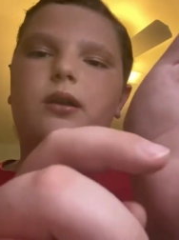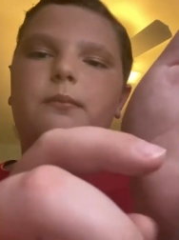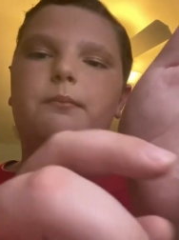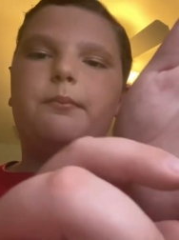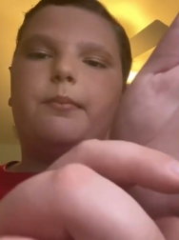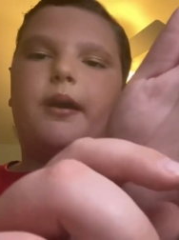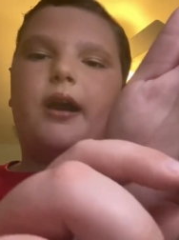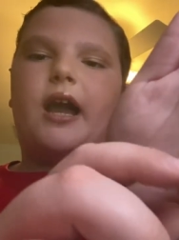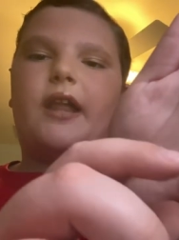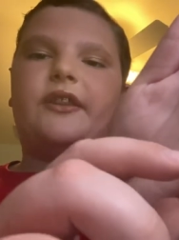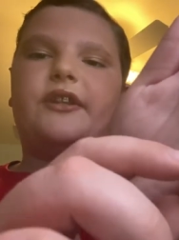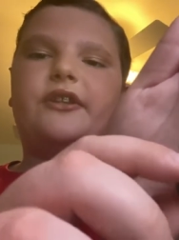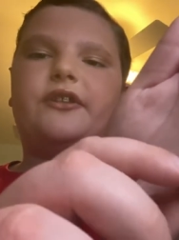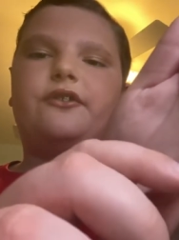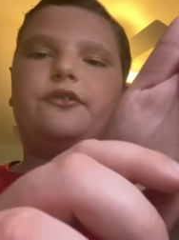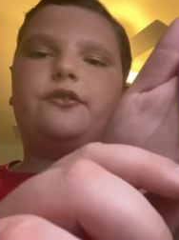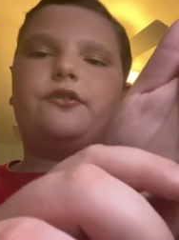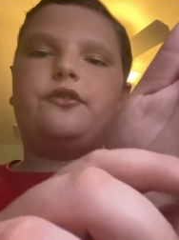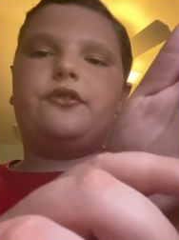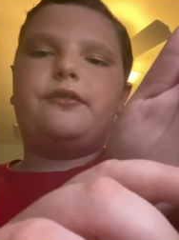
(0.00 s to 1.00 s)
But I think
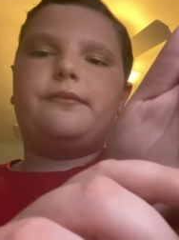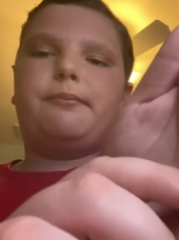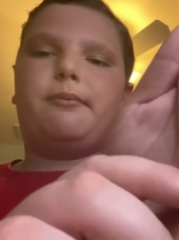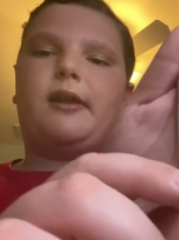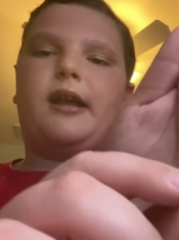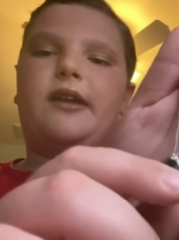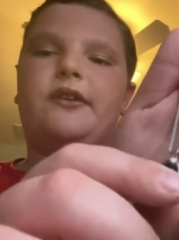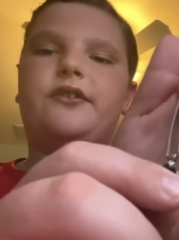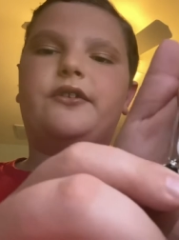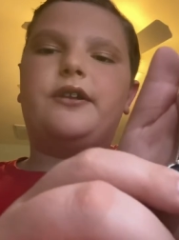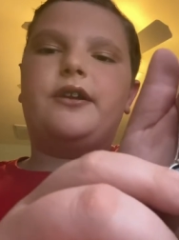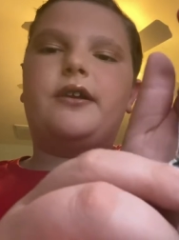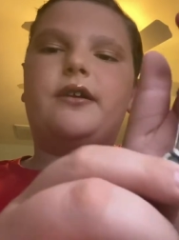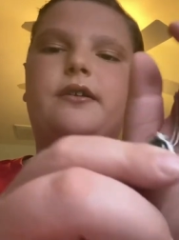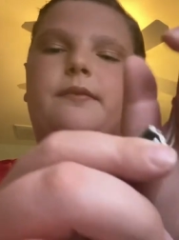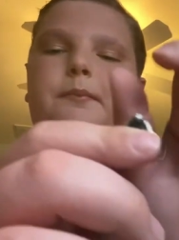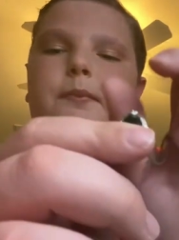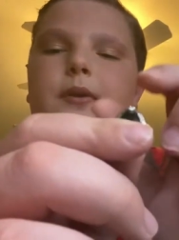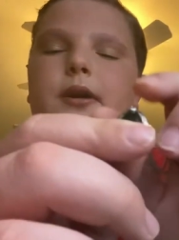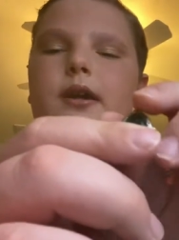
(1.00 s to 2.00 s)
this is just plastic,
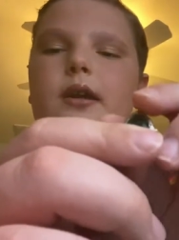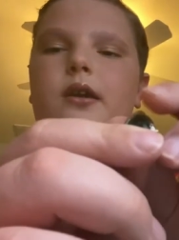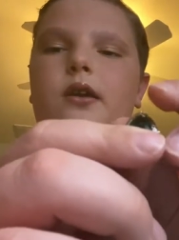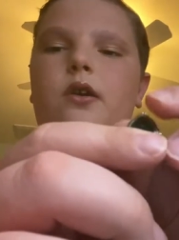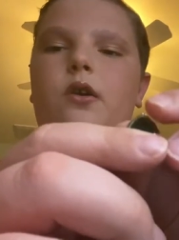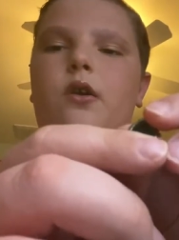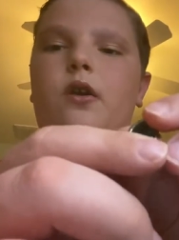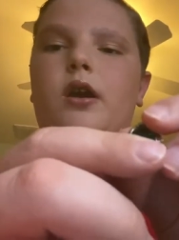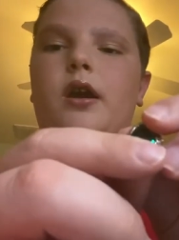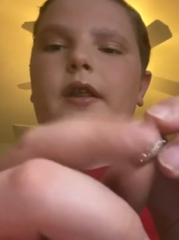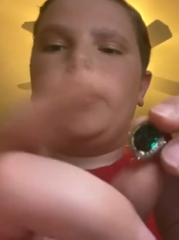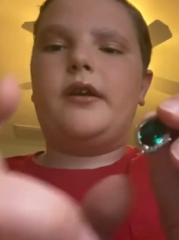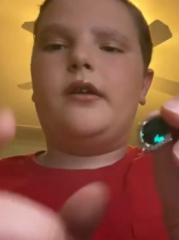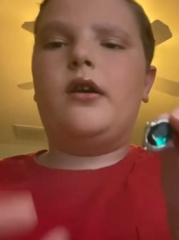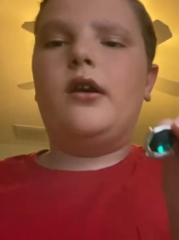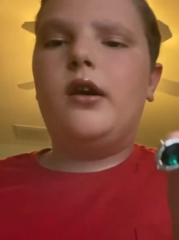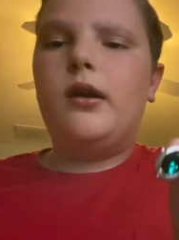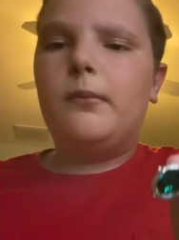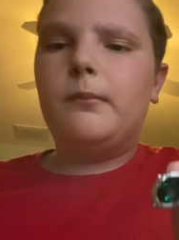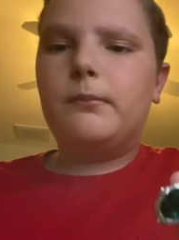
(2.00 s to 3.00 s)
but or like
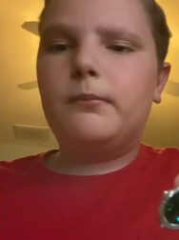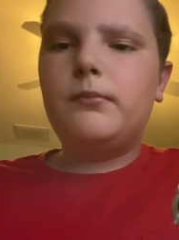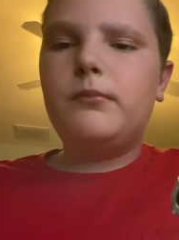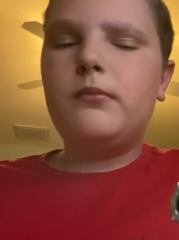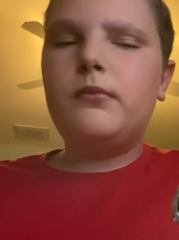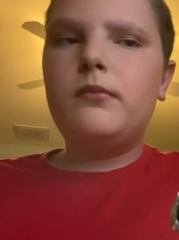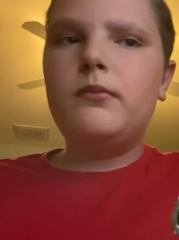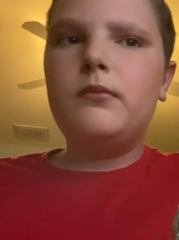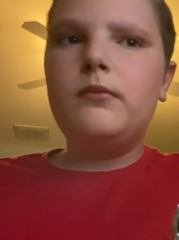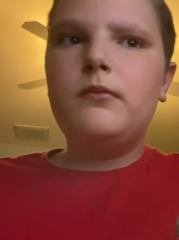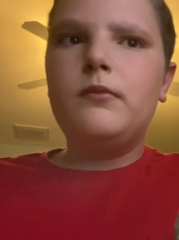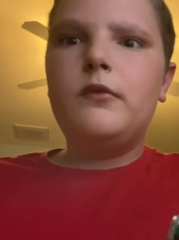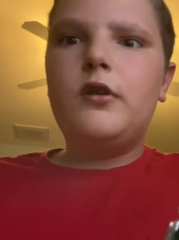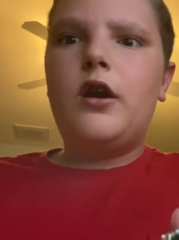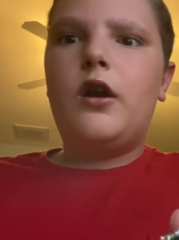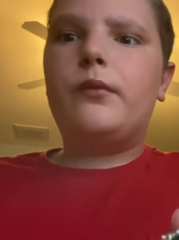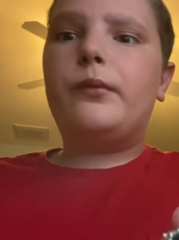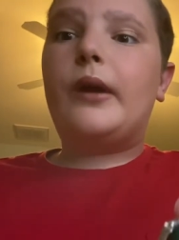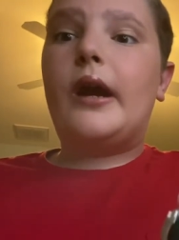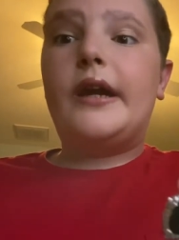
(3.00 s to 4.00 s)
um
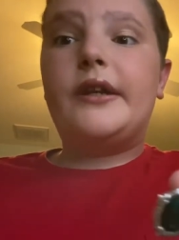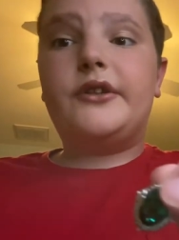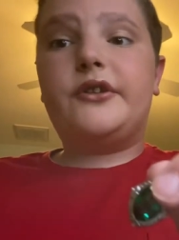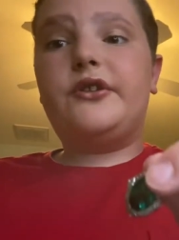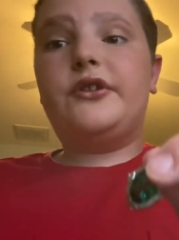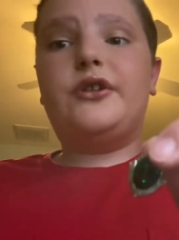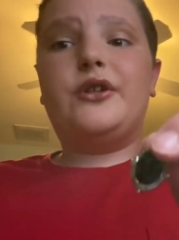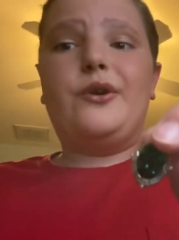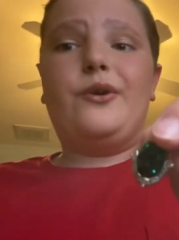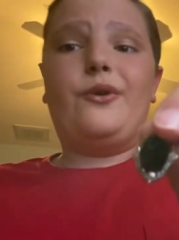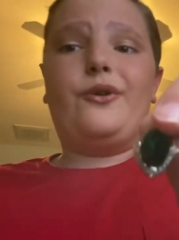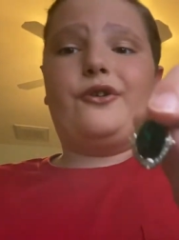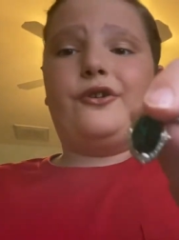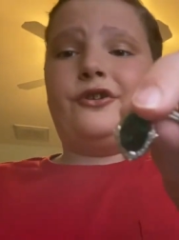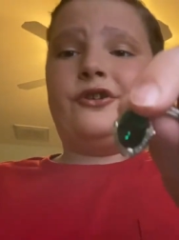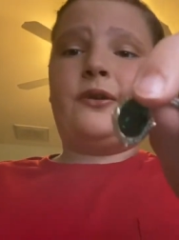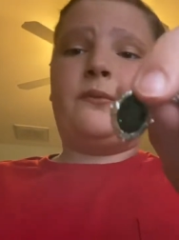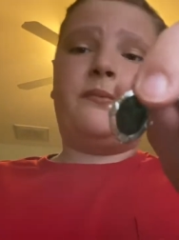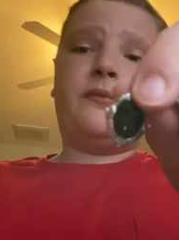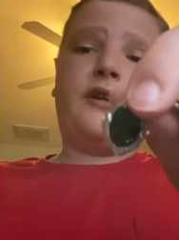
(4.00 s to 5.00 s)
a rhinestone or
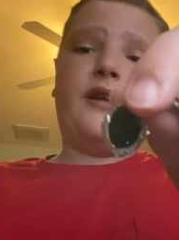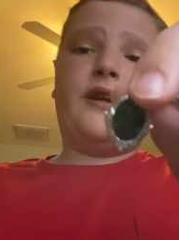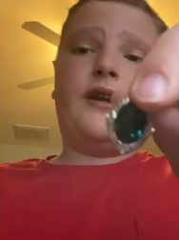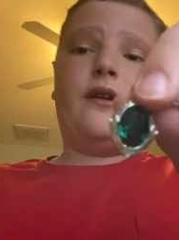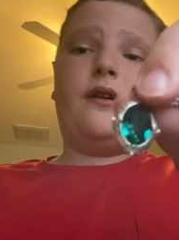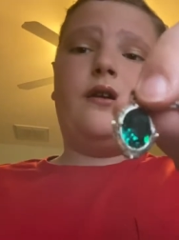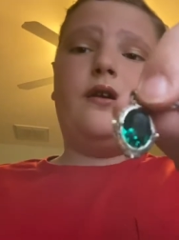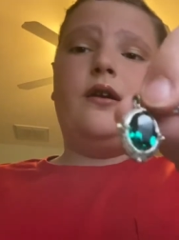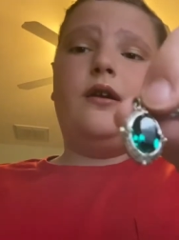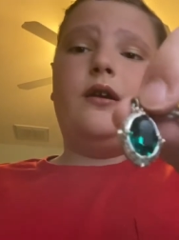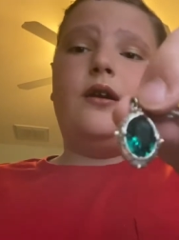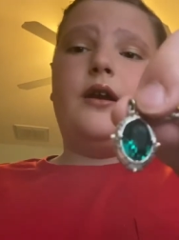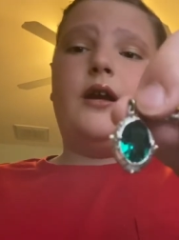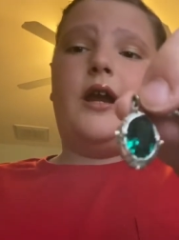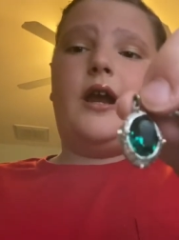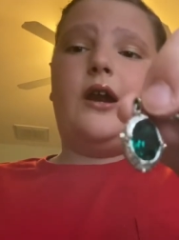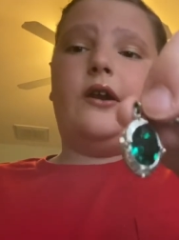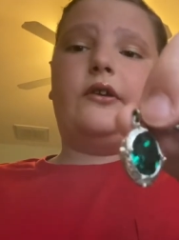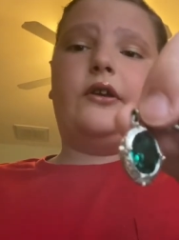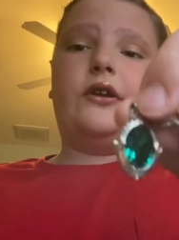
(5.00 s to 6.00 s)
something.
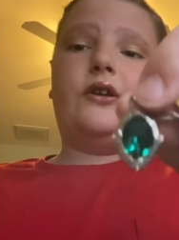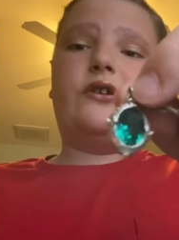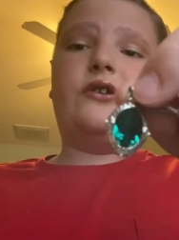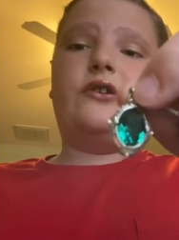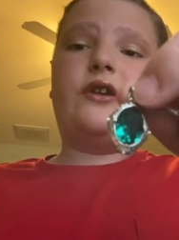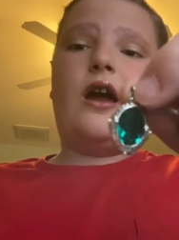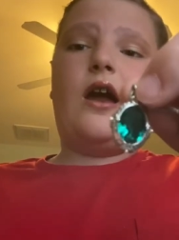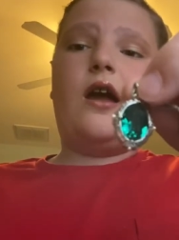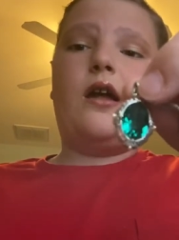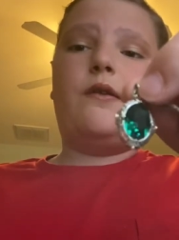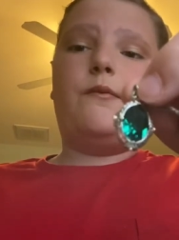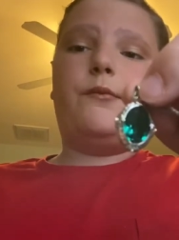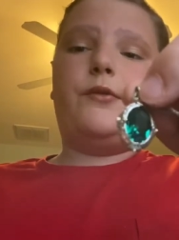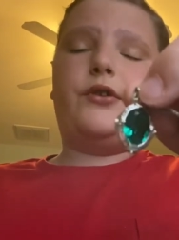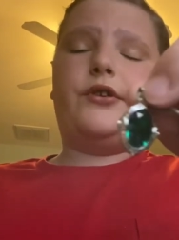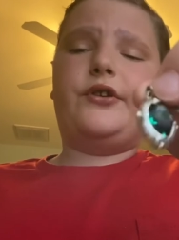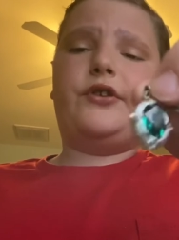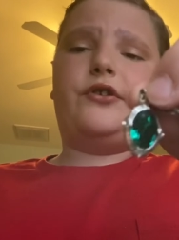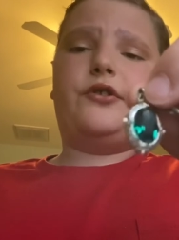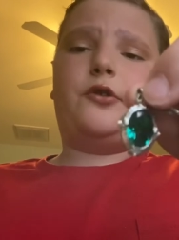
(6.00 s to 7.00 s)
And it's like set with
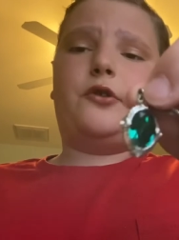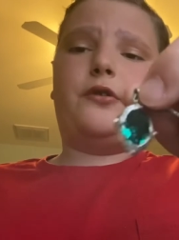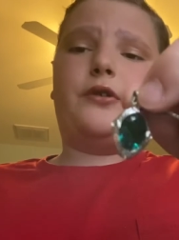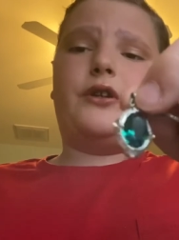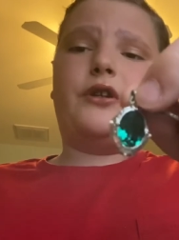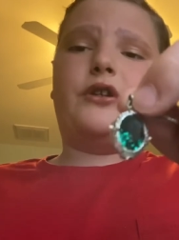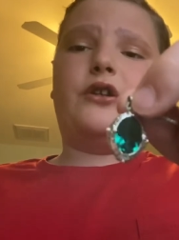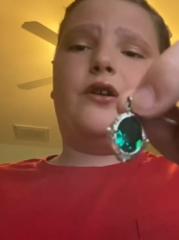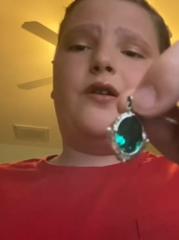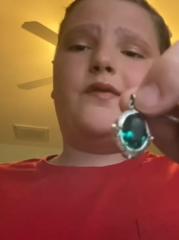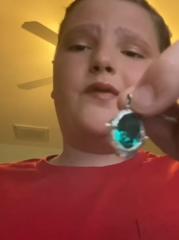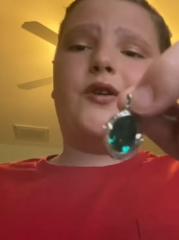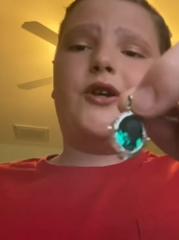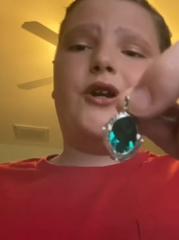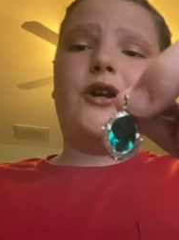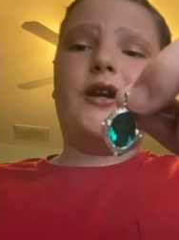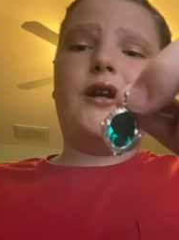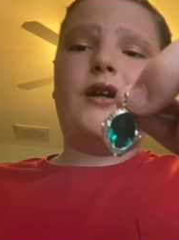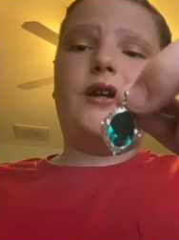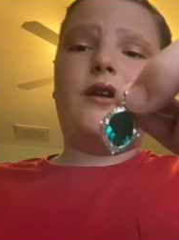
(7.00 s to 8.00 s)
this sterling silver
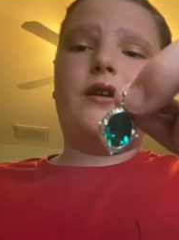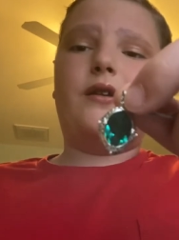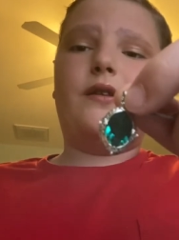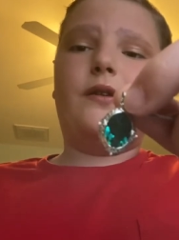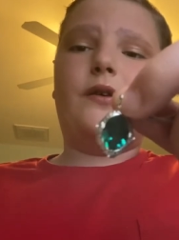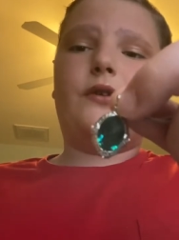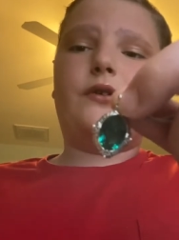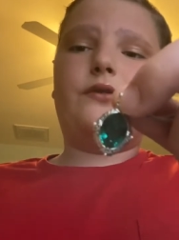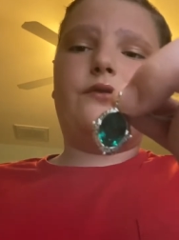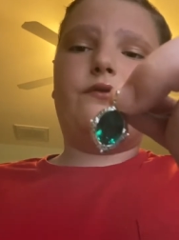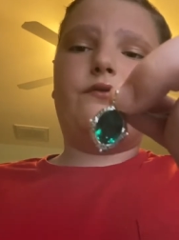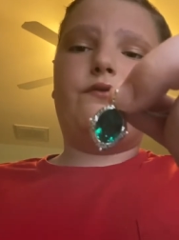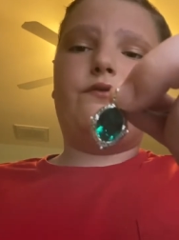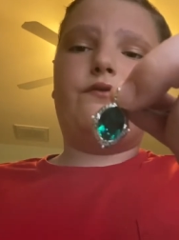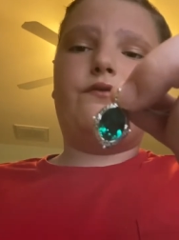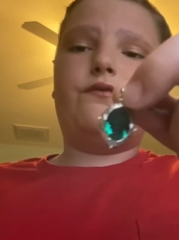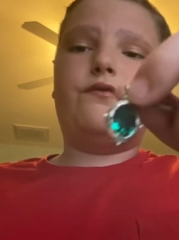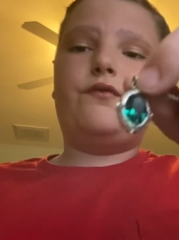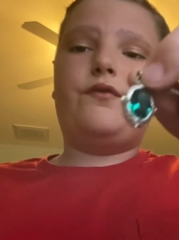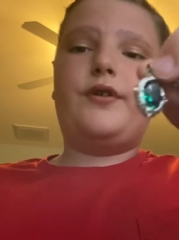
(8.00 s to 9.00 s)
and it looks
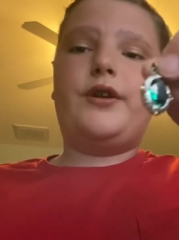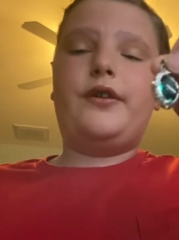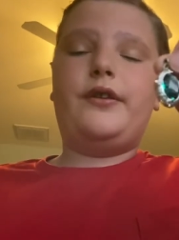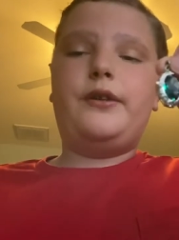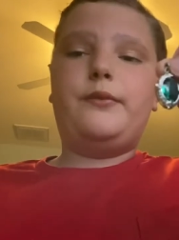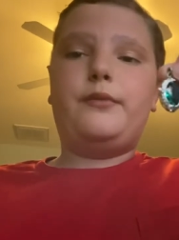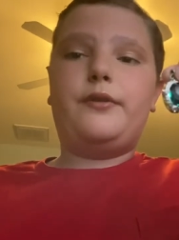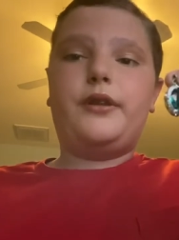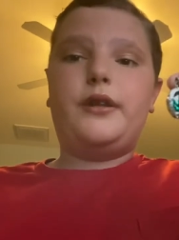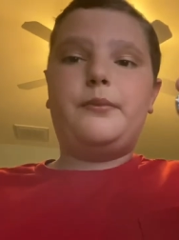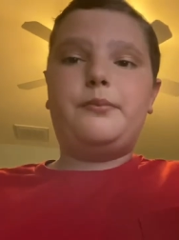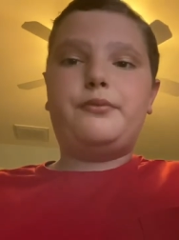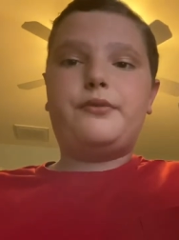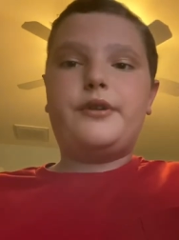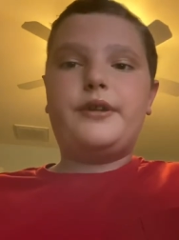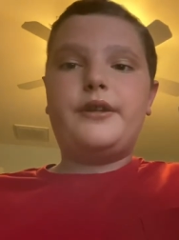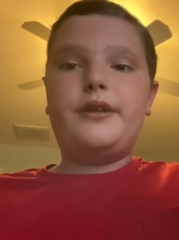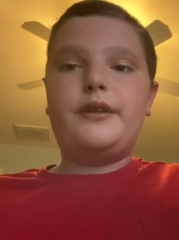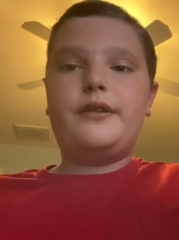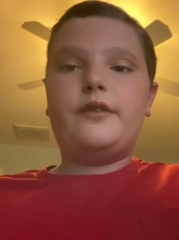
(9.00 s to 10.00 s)
really, really
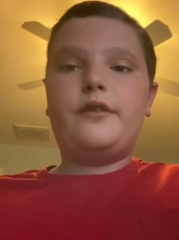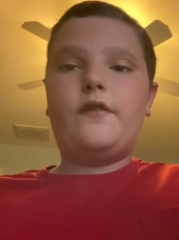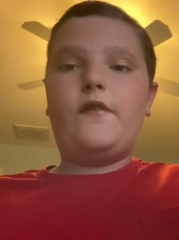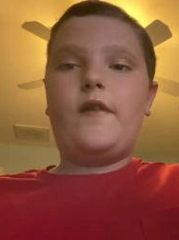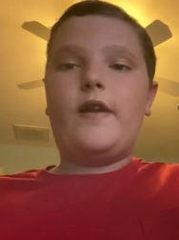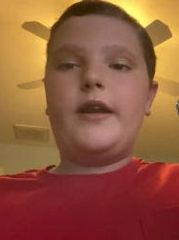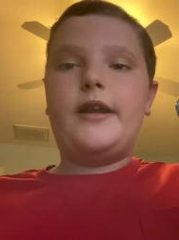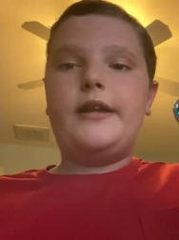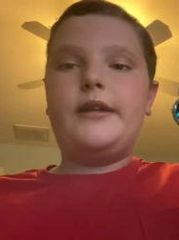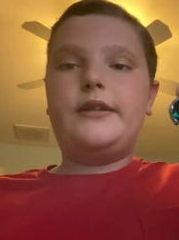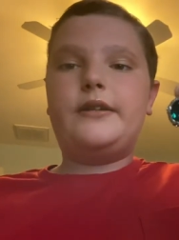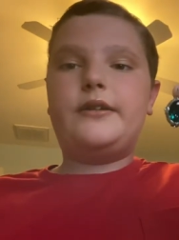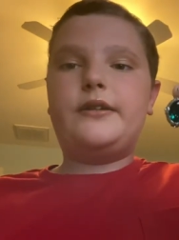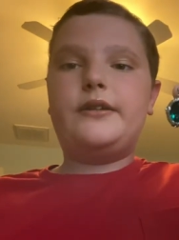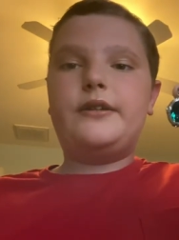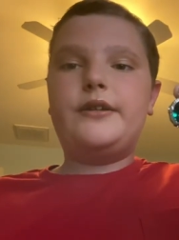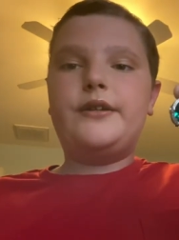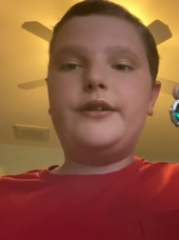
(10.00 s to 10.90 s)
pretty in the light.